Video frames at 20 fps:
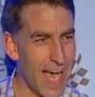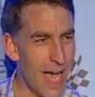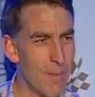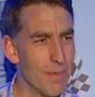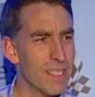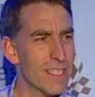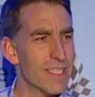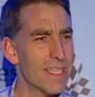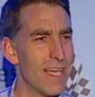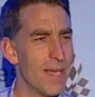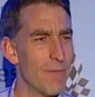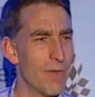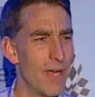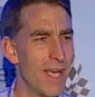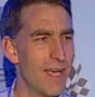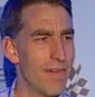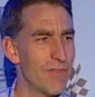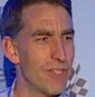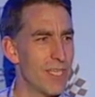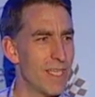much time do I
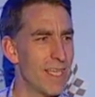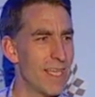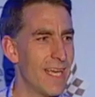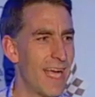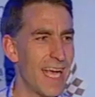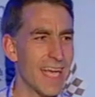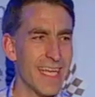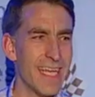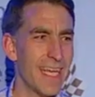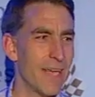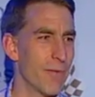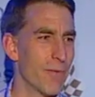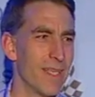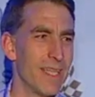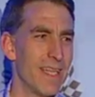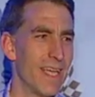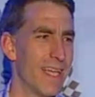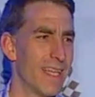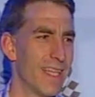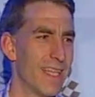have, Jay? I can't
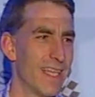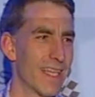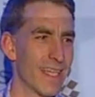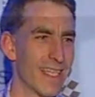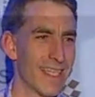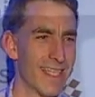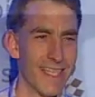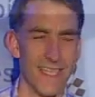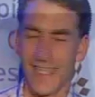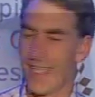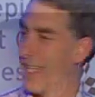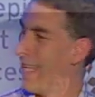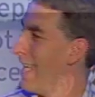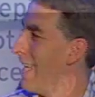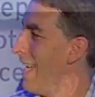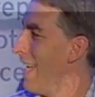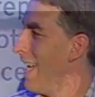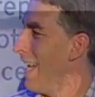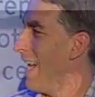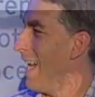read that thing.
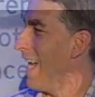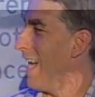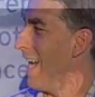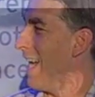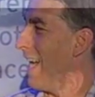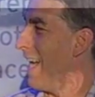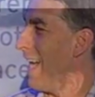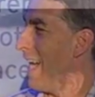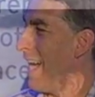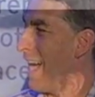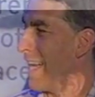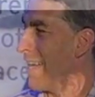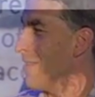I